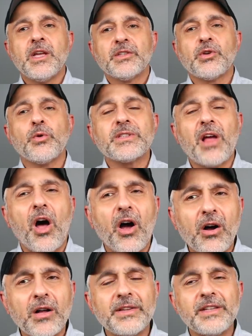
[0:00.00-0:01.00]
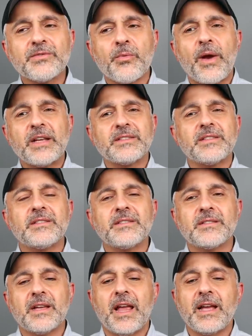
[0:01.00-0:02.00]
So it's all these
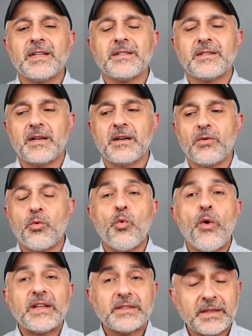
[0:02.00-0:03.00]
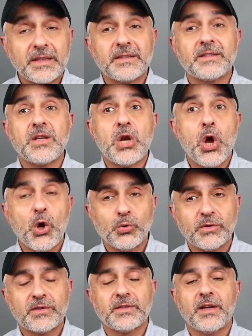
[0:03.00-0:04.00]
resins and uh, resinous
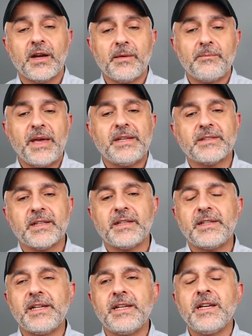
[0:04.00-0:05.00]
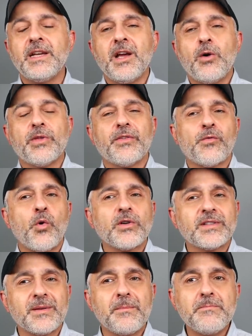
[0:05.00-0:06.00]
notes, uh, basically, with of
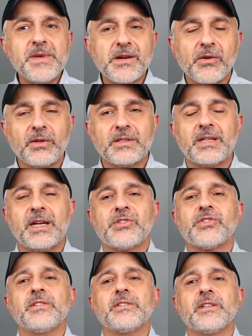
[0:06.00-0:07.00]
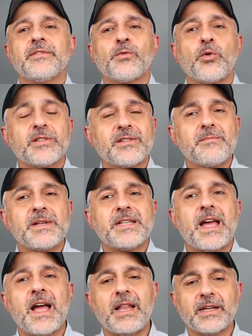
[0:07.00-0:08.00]
course the mineral touches and of course the
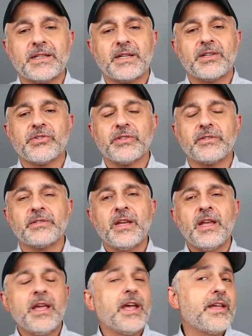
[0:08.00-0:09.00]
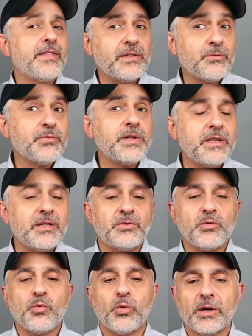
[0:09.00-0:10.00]
metallic touches. And they really
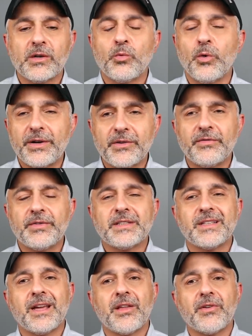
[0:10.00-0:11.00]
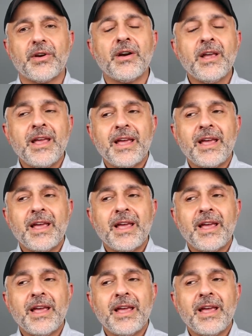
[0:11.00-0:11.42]
do work wonderfully together here.